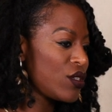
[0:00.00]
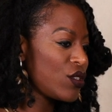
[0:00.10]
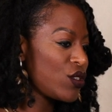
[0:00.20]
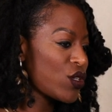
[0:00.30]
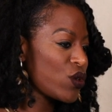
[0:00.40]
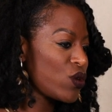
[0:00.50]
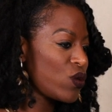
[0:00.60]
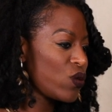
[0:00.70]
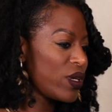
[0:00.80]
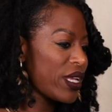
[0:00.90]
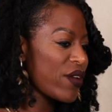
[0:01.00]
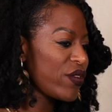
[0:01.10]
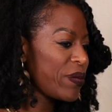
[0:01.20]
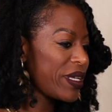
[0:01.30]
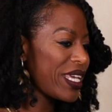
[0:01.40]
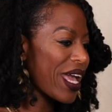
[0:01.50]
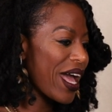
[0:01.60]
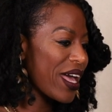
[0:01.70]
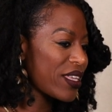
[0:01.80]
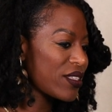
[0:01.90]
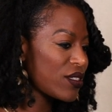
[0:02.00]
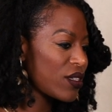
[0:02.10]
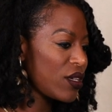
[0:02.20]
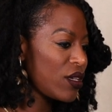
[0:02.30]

So when everybody has,